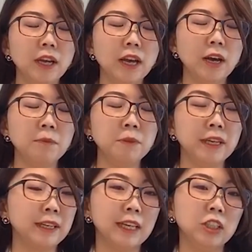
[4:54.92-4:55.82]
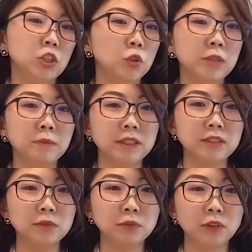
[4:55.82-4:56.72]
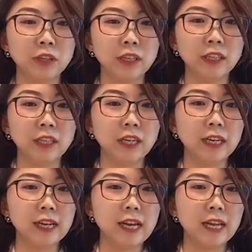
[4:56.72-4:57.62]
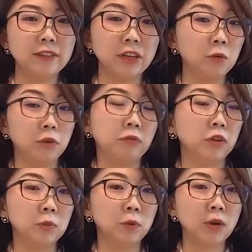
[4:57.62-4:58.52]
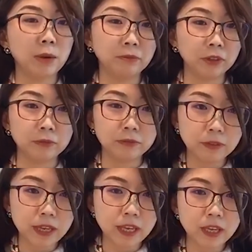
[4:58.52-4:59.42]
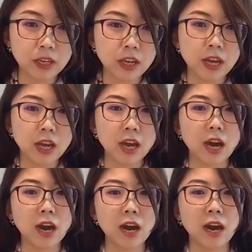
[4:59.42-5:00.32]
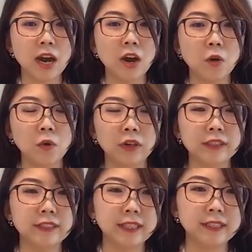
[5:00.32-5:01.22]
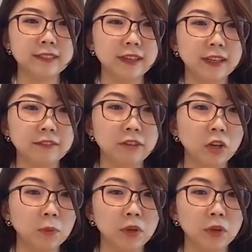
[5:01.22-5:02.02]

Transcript: um, the accounting treatment for non-refundable upfront fee uh, or things like variable